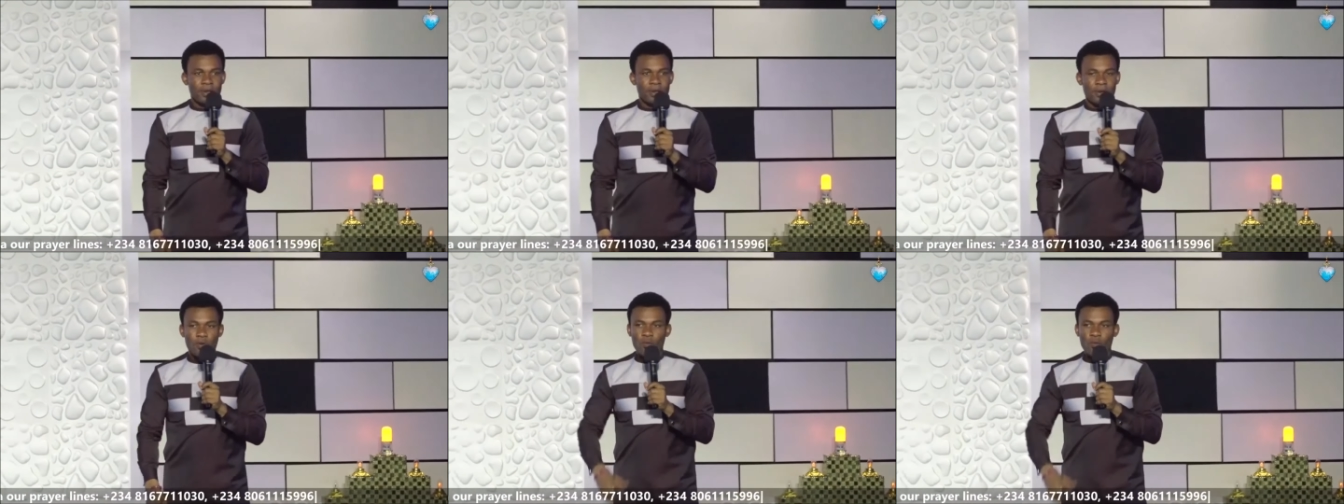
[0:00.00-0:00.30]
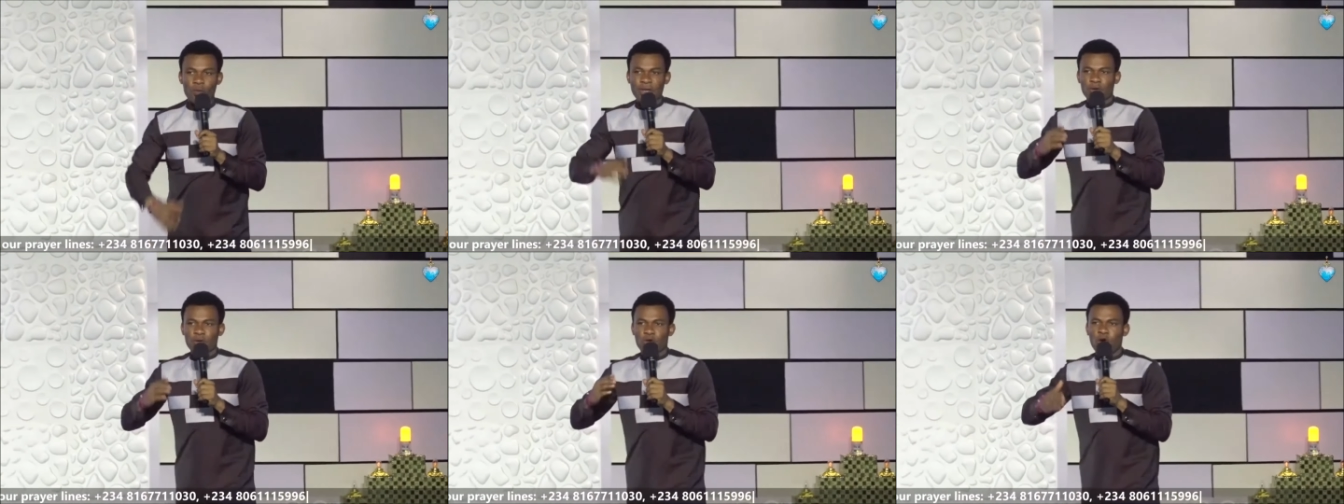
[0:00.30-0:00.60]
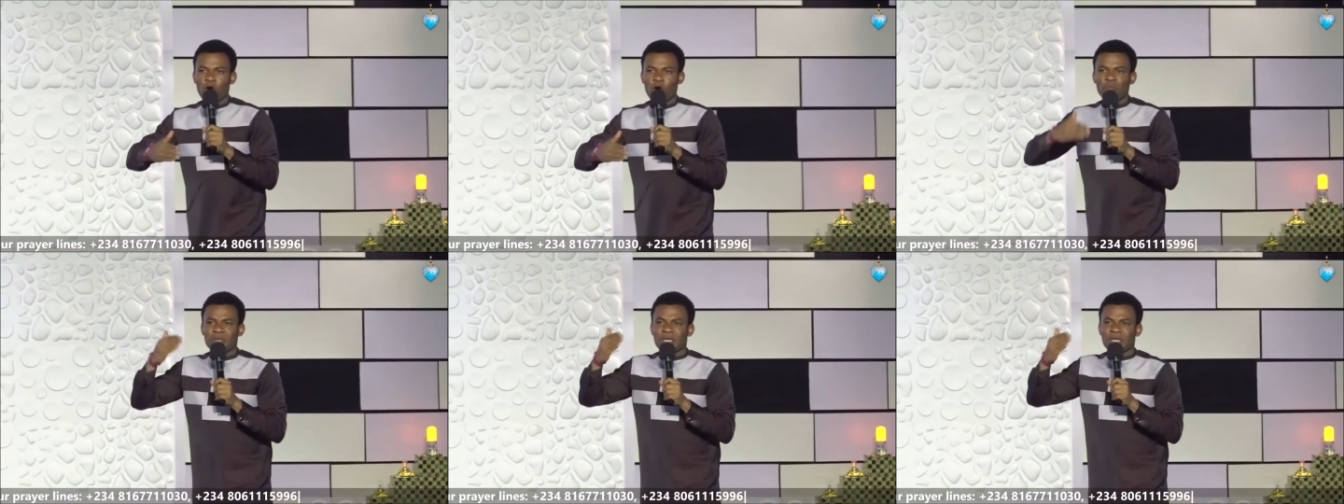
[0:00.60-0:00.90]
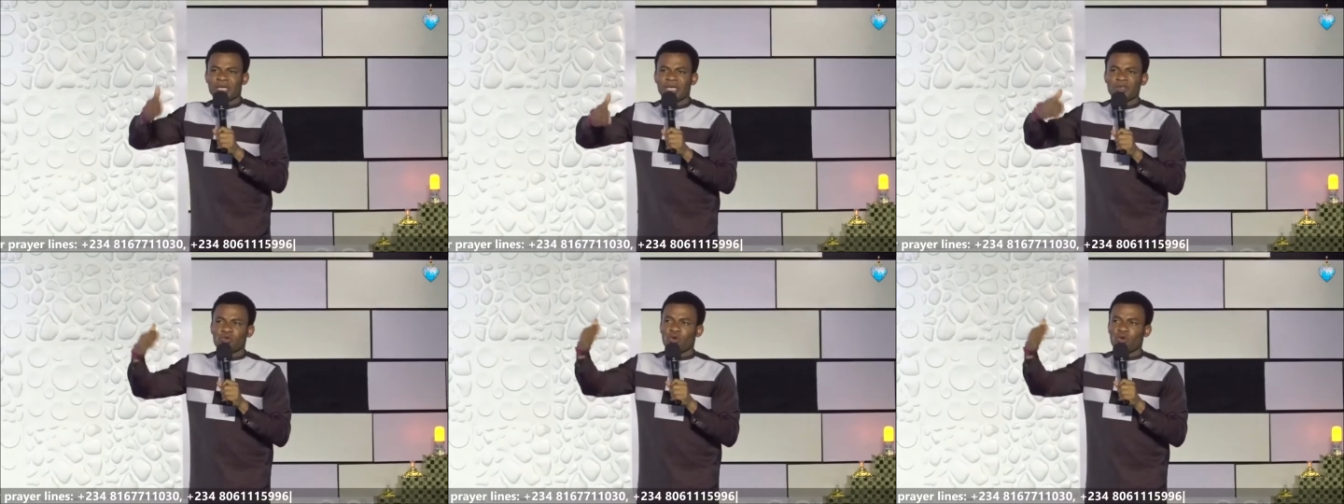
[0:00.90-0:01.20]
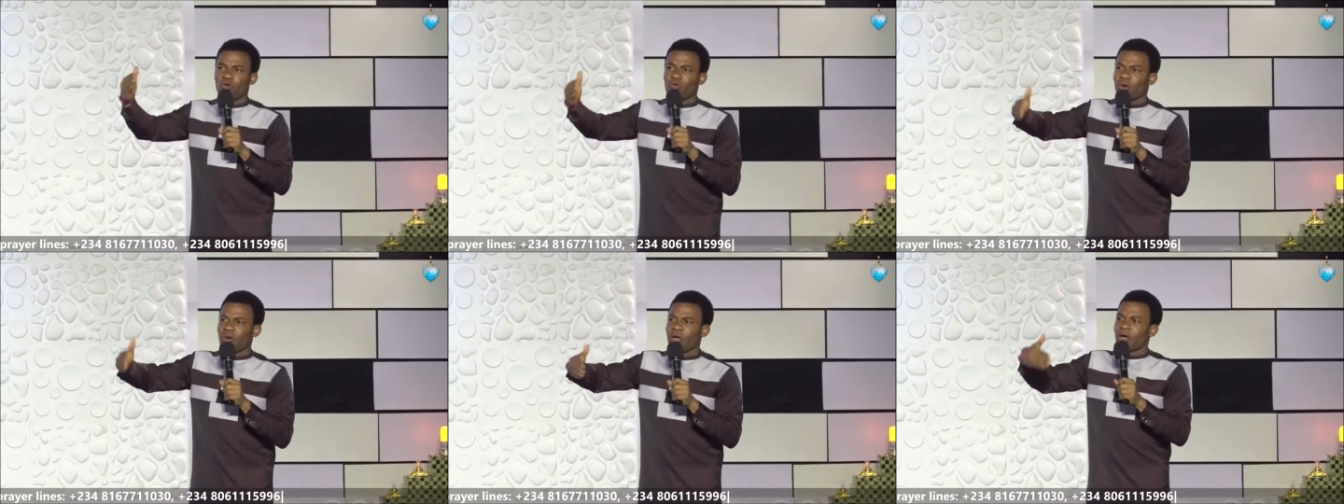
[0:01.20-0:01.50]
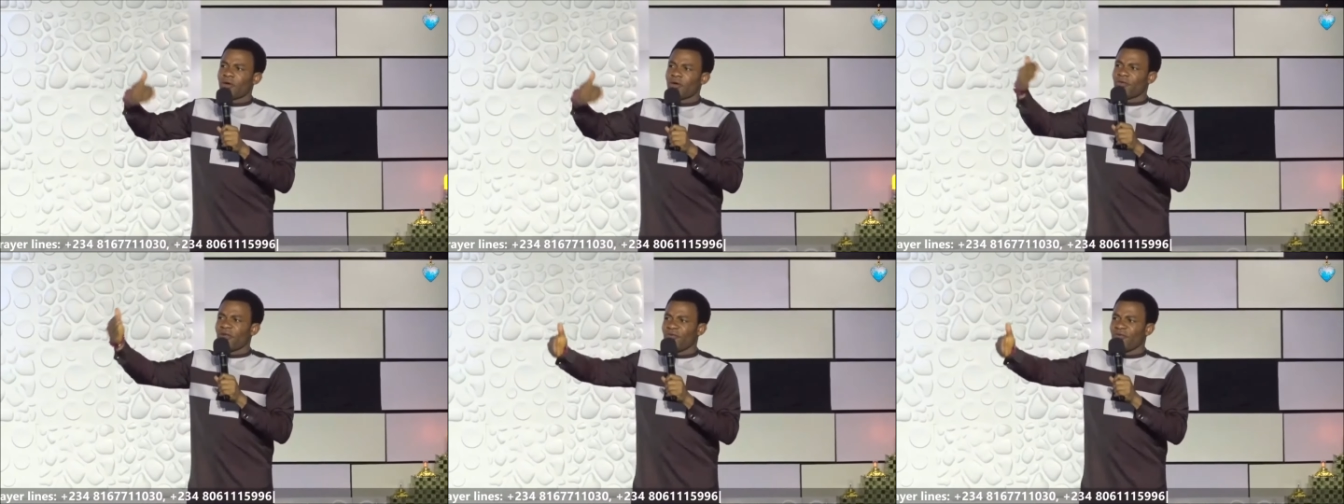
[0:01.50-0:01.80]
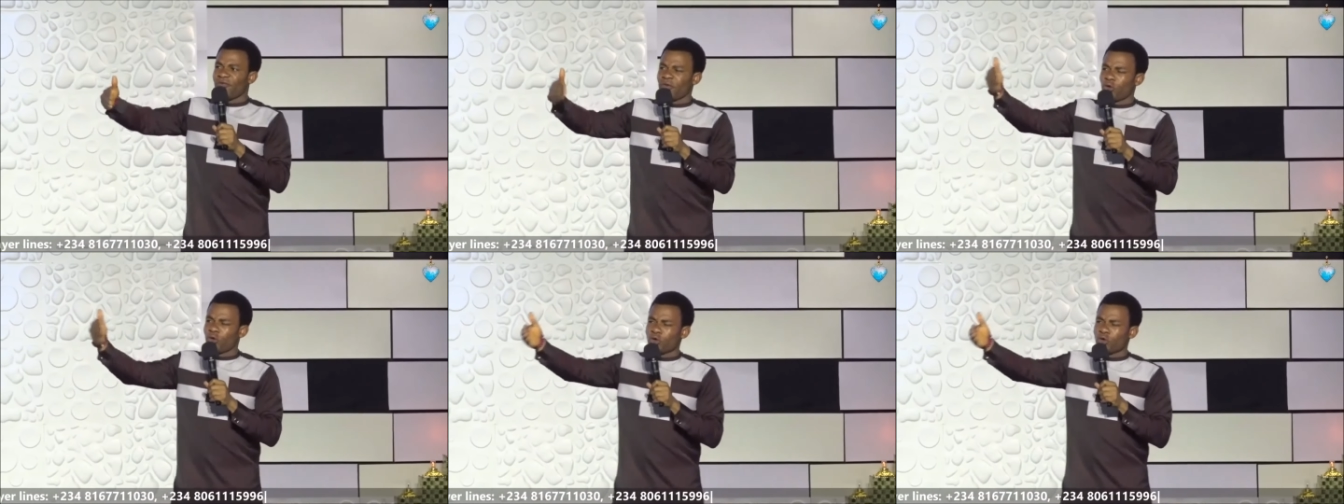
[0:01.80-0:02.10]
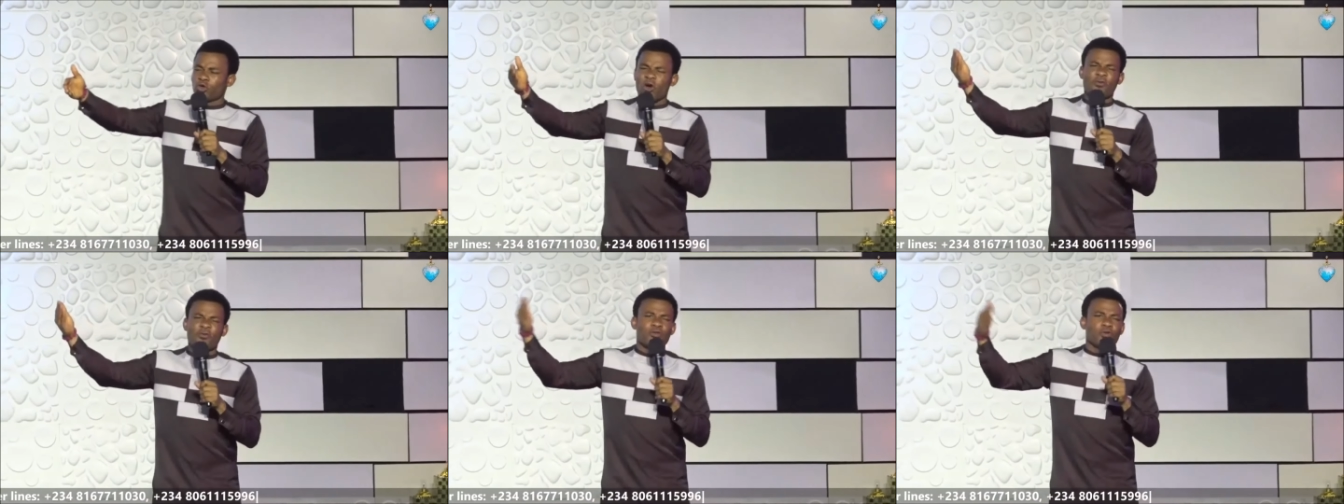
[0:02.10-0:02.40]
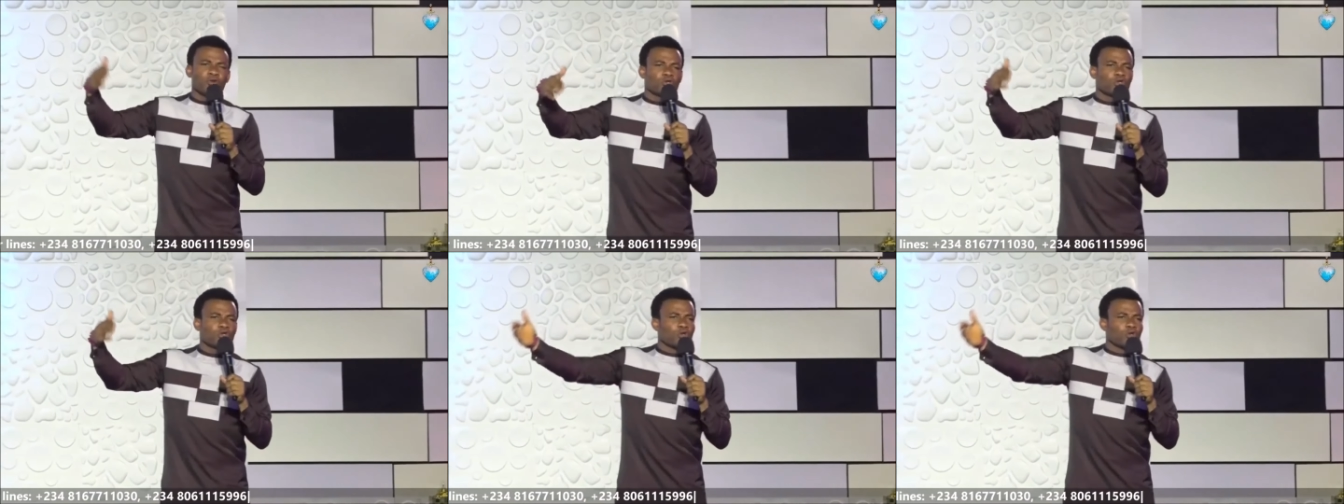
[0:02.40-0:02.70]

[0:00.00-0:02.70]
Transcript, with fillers: When God begins to reveal your future